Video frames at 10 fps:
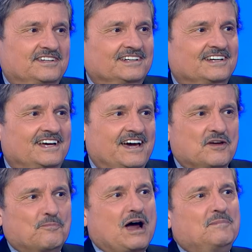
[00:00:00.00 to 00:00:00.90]
thing. And
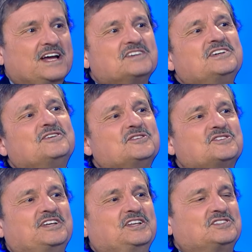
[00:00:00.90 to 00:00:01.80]
they're prompting us here in the
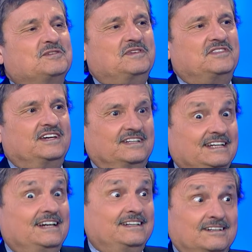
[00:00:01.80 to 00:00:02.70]
States to be thinking,
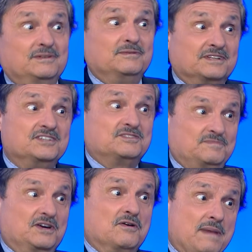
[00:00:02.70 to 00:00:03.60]
yeah, we really
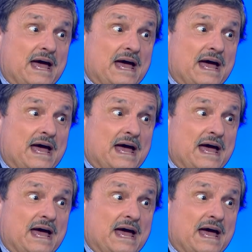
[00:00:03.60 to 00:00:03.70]
should be going